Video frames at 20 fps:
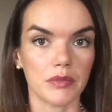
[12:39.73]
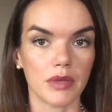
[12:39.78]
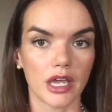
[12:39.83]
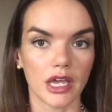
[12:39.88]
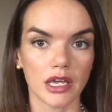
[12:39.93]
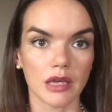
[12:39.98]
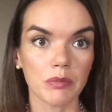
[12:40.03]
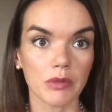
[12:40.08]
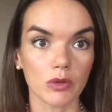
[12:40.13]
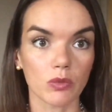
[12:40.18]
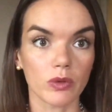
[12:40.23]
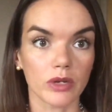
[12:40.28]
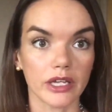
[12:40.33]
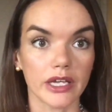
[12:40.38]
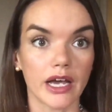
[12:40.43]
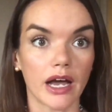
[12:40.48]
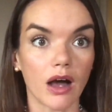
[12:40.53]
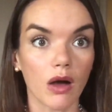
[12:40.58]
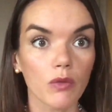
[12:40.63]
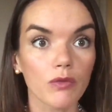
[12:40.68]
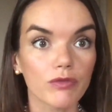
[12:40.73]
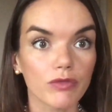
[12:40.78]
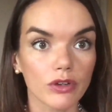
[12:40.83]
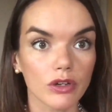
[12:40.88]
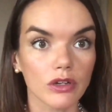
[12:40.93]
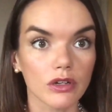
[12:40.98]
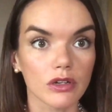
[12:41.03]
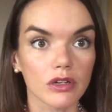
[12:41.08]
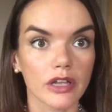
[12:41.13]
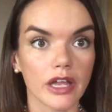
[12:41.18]
It can be really
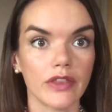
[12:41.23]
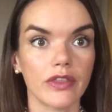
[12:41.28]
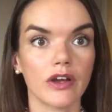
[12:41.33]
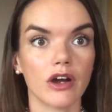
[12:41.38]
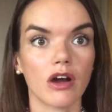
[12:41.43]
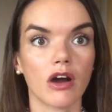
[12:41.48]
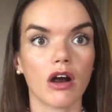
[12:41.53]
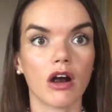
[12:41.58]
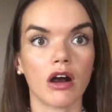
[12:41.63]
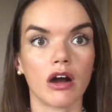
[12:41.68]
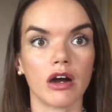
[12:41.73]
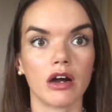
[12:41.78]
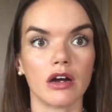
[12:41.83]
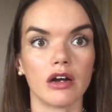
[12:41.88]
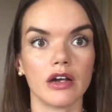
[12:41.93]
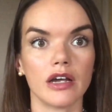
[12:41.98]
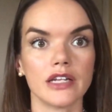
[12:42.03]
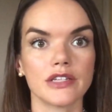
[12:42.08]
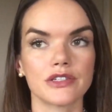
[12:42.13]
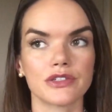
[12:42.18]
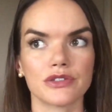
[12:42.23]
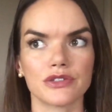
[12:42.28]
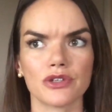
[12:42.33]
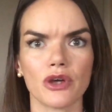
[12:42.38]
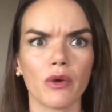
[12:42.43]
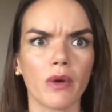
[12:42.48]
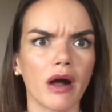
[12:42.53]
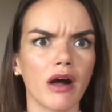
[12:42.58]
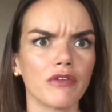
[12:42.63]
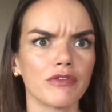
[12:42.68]
helpful, and it's
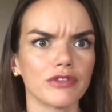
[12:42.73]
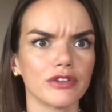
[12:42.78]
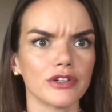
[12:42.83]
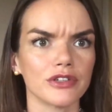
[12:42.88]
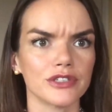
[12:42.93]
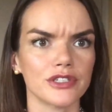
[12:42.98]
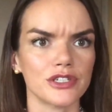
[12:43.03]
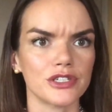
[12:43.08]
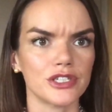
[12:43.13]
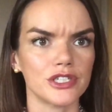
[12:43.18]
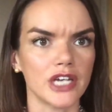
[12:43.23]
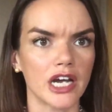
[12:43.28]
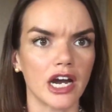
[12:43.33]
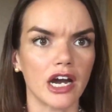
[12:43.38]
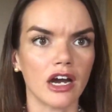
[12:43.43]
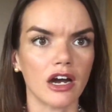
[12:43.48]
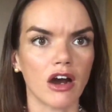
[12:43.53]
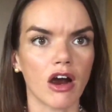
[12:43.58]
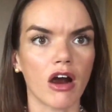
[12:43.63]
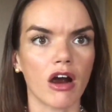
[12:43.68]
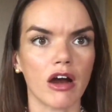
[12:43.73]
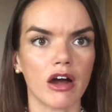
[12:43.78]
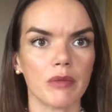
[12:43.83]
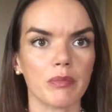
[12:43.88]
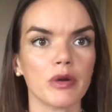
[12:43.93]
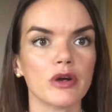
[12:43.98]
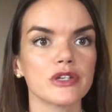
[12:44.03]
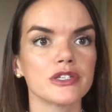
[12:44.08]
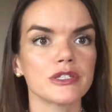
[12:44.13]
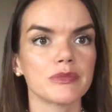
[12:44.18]
so helpful to share our
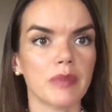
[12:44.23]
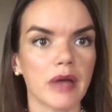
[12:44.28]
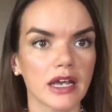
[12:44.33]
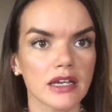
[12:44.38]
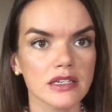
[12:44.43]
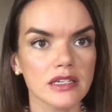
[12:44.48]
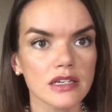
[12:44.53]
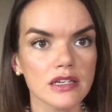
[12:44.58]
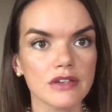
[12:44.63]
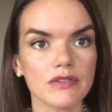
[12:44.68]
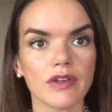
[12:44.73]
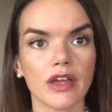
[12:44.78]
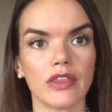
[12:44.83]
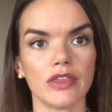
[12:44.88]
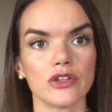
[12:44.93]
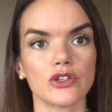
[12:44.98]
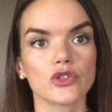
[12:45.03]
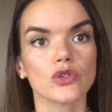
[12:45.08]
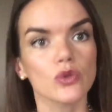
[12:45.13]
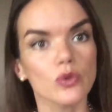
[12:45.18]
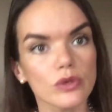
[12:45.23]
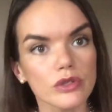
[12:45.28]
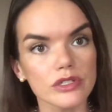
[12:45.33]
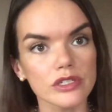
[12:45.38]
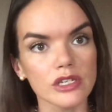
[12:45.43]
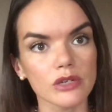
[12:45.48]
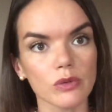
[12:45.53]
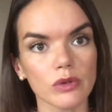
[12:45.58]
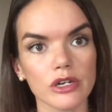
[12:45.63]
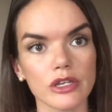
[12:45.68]
perspective and the
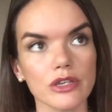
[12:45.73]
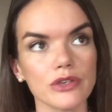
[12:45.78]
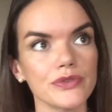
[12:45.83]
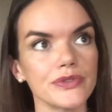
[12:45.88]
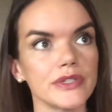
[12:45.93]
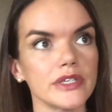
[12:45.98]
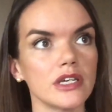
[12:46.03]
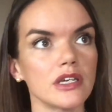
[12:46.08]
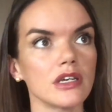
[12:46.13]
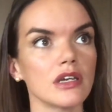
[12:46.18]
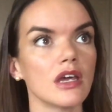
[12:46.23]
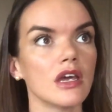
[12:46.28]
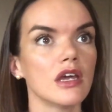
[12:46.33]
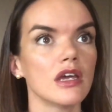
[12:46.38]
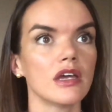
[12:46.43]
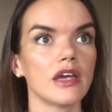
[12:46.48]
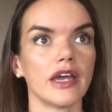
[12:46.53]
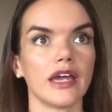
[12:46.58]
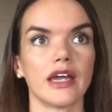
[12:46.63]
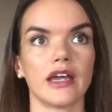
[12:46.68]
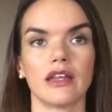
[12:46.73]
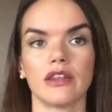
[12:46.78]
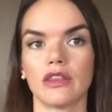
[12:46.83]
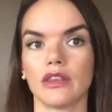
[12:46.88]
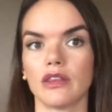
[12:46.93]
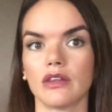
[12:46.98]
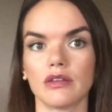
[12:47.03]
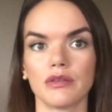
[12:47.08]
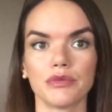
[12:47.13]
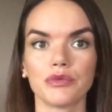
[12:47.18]
tools that we're using,
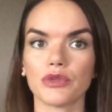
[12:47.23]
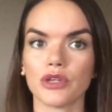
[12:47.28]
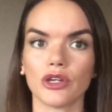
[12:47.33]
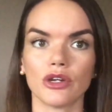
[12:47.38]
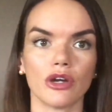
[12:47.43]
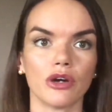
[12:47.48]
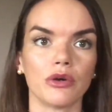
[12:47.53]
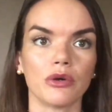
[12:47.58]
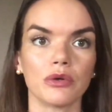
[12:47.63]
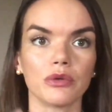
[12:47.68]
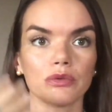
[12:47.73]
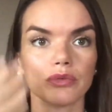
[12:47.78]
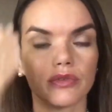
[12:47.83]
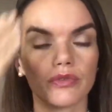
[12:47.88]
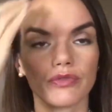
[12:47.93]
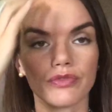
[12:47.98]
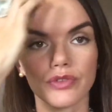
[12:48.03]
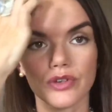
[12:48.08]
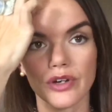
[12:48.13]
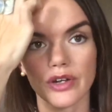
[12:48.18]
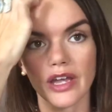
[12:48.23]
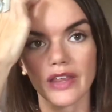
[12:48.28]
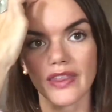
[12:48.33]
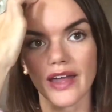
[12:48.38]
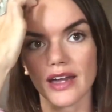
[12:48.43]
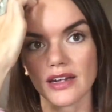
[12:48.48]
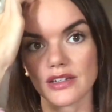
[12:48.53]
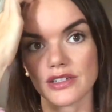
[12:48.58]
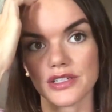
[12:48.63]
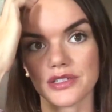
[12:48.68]
and and
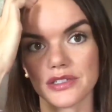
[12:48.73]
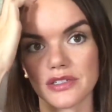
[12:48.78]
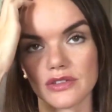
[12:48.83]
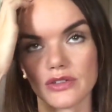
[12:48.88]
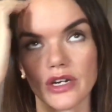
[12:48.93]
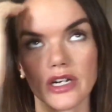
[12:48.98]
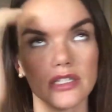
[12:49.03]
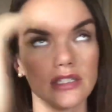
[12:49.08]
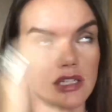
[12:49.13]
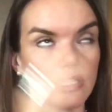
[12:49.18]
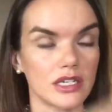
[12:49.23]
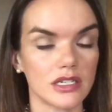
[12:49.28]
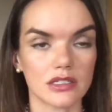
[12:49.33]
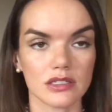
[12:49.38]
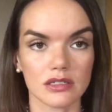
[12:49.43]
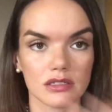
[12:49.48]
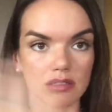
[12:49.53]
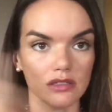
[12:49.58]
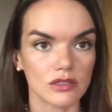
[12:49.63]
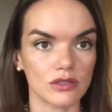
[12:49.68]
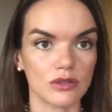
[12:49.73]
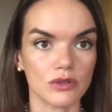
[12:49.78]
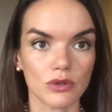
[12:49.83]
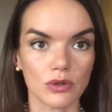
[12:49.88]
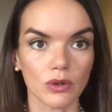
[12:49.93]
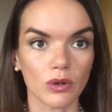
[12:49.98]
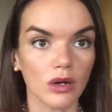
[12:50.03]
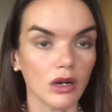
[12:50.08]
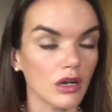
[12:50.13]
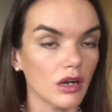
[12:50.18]
that just translates
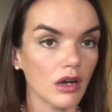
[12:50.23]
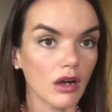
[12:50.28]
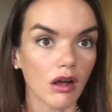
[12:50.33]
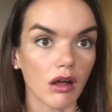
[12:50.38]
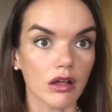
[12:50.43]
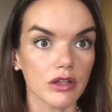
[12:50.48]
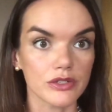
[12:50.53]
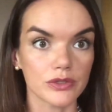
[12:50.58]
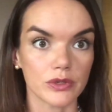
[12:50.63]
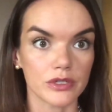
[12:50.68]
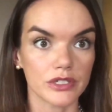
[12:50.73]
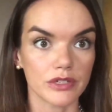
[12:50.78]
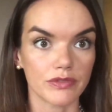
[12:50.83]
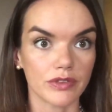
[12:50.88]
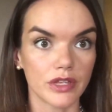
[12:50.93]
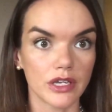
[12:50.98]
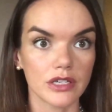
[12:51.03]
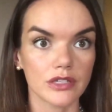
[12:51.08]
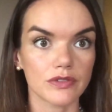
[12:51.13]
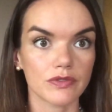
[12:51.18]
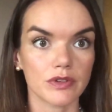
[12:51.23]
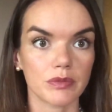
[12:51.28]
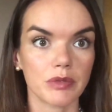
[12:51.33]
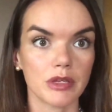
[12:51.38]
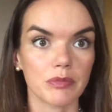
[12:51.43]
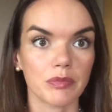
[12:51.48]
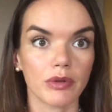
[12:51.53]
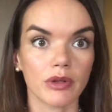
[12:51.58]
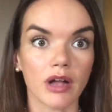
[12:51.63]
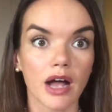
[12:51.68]
to all sorts of things for
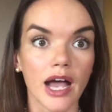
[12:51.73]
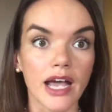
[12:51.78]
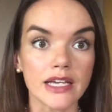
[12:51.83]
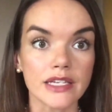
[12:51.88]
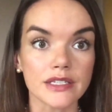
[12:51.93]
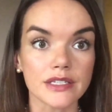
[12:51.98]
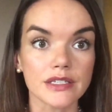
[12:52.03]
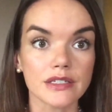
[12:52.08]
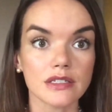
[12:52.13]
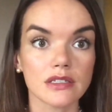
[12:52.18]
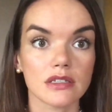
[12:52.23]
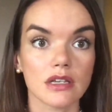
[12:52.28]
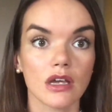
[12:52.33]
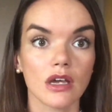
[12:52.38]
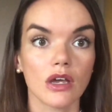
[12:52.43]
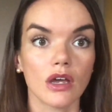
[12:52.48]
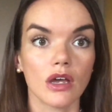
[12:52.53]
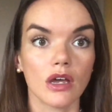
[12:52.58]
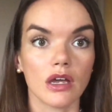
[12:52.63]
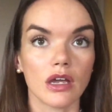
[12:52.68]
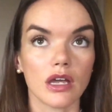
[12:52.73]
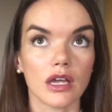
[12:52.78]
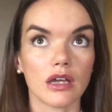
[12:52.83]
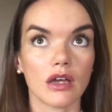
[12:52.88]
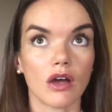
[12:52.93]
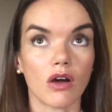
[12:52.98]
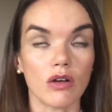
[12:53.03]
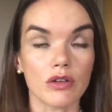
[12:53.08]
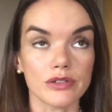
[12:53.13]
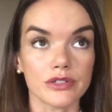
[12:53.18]
people. Isis
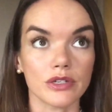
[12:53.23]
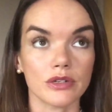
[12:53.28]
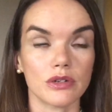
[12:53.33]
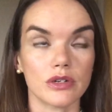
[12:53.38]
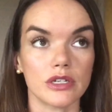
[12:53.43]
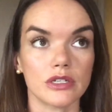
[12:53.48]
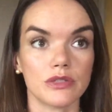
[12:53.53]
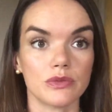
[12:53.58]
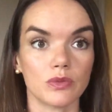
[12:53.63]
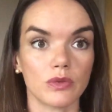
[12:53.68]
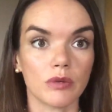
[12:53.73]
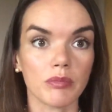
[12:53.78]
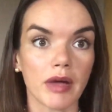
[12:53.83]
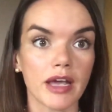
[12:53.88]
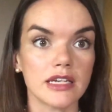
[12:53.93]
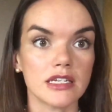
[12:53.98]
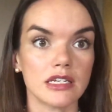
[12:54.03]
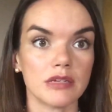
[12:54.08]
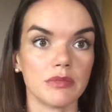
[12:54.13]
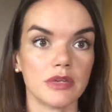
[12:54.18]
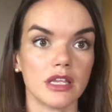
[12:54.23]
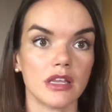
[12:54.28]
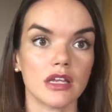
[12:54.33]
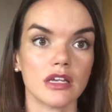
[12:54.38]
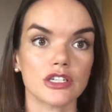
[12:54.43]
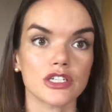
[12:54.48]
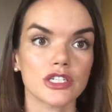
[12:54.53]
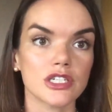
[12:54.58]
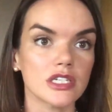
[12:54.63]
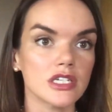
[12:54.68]
also is reminding me
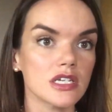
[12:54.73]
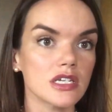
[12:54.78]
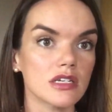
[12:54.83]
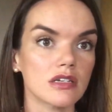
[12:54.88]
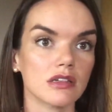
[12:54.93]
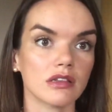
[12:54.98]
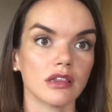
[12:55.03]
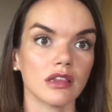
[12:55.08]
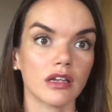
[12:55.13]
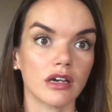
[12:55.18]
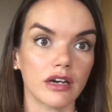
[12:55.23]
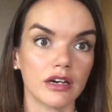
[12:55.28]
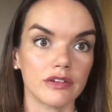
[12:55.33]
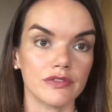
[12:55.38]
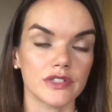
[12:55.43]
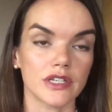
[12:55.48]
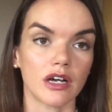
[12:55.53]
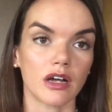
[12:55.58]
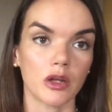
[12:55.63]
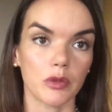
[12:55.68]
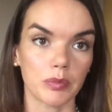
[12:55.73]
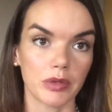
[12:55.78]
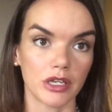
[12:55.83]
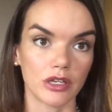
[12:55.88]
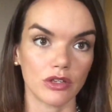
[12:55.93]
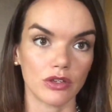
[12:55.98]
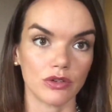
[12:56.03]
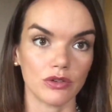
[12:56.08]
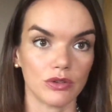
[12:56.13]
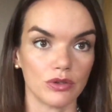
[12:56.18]
that she loves
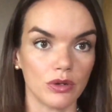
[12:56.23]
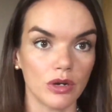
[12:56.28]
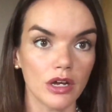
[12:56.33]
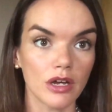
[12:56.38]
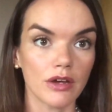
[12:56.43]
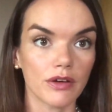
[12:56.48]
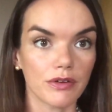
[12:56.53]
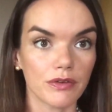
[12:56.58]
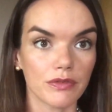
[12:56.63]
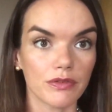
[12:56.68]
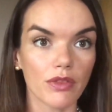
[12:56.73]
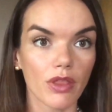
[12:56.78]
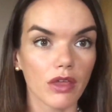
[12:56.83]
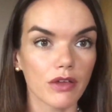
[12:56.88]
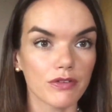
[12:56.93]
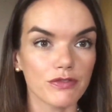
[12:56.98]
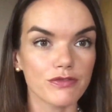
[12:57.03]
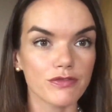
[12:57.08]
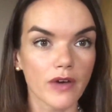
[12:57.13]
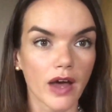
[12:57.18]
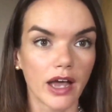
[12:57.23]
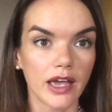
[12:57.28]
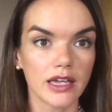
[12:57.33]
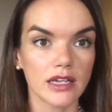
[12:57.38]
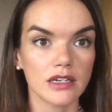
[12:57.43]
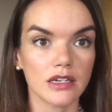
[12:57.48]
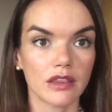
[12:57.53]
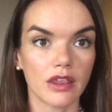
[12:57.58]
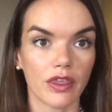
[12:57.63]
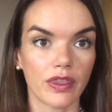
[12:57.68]
helping you
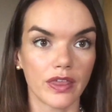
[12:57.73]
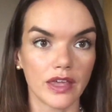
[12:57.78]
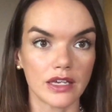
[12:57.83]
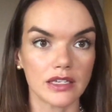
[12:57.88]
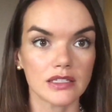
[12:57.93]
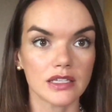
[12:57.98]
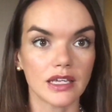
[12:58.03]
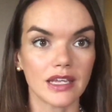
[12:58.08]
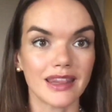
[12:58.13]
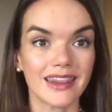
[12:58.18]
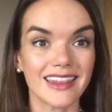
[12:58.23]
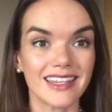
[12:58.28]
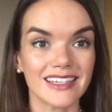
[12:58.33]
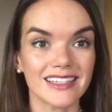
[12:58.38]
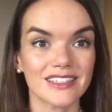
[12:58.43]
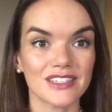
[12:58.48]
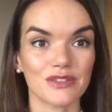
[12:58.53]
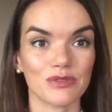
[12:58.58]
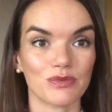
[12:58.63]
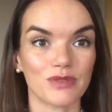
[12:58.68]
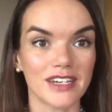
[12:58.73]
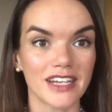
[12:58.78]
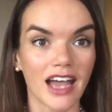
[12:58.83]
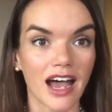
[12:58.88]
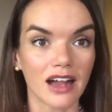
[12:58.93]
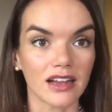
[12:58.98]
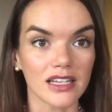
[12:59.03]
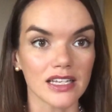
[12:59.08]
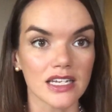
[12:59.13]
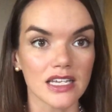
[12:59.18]
find the things in this
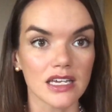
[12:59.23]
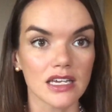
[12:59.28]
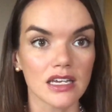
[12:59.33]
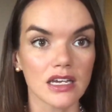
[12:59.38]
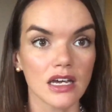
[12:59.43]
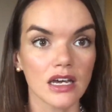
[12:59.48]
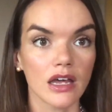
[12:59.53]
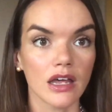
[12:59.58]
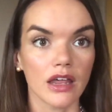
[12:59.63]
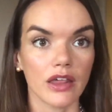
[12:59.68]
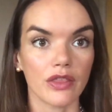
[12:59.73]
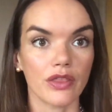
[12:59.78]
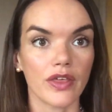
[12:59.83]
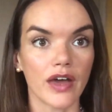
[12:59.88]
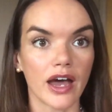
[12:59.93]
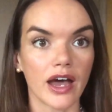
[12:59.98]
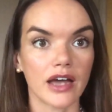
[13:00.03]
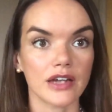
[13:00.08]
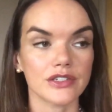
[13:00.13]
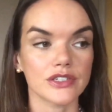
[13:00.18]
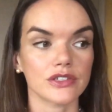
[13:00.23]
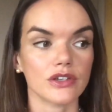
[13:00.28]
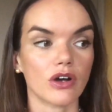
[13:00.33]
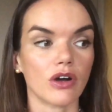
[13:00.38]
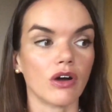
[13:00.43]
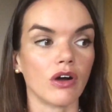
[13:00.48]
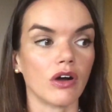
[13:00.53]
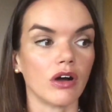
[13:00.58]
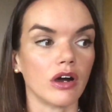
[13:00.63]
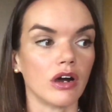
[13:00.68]
reality that
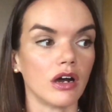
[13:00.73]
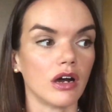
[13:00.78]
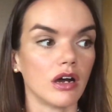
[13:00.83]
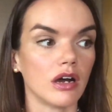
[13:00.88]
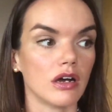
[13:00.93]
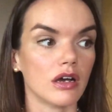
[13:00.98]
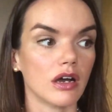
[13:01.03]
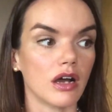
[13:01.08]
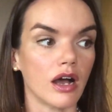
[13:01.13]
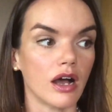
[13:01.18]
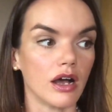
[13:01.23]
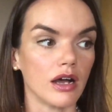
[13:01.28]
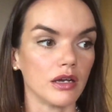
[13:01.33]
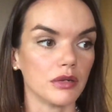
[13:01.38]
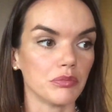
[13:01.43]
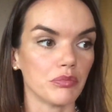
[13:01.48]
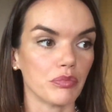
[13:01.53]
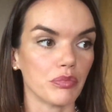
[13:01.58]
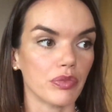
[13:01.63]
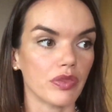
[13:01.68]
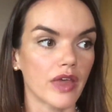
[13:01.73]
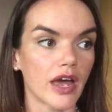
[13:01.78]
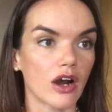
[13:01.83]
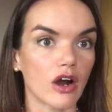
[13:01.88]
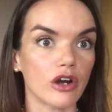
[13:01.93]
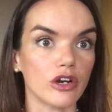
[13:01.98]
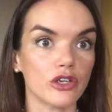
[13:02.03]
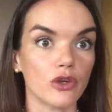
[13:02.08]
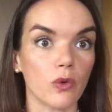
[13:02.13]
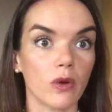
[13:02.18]
are
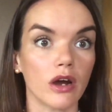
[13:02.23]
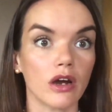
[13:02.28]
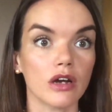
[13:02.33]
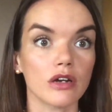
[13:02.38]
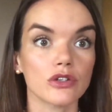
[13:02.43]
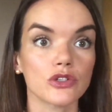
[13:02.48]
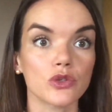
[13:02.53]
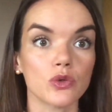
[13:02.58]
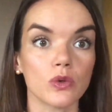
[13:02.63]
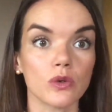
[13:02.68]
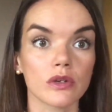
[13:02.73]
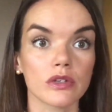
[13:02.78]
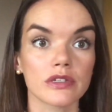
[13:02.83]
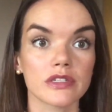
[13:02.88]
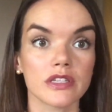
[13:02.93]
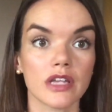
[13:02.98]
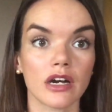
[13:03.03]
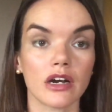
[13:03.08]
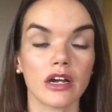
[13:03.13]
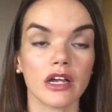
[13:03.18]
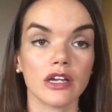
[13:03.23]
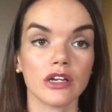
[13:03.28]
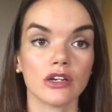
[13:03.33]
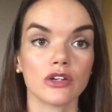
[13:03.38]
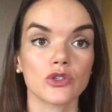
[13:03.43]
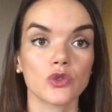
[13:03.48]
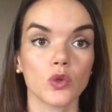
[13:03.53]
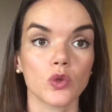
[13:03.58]
your tools, that are in your